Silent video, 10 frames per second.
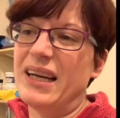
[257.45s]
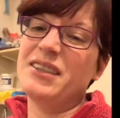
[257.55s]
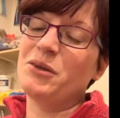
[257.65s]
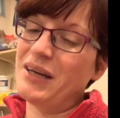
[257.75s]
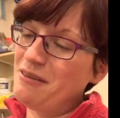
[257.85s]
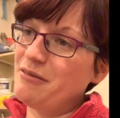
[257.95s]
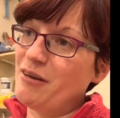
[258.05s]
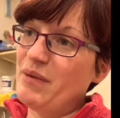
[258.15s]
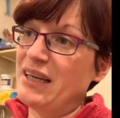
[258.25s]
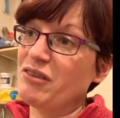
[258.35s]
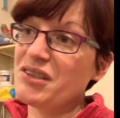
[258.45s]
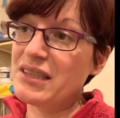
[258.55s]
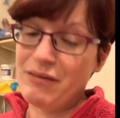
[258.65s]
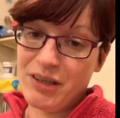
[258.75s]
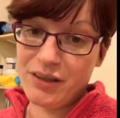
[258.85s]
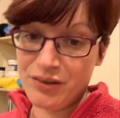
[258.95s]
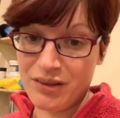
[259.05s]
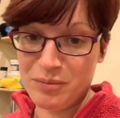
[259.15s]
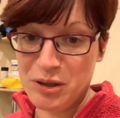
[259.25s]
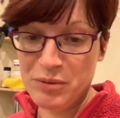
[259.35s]
I don't have very many. I've got 7 girls
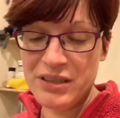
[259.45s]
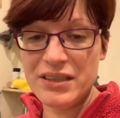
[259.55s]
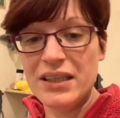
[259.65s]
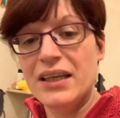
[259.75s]
at the moment,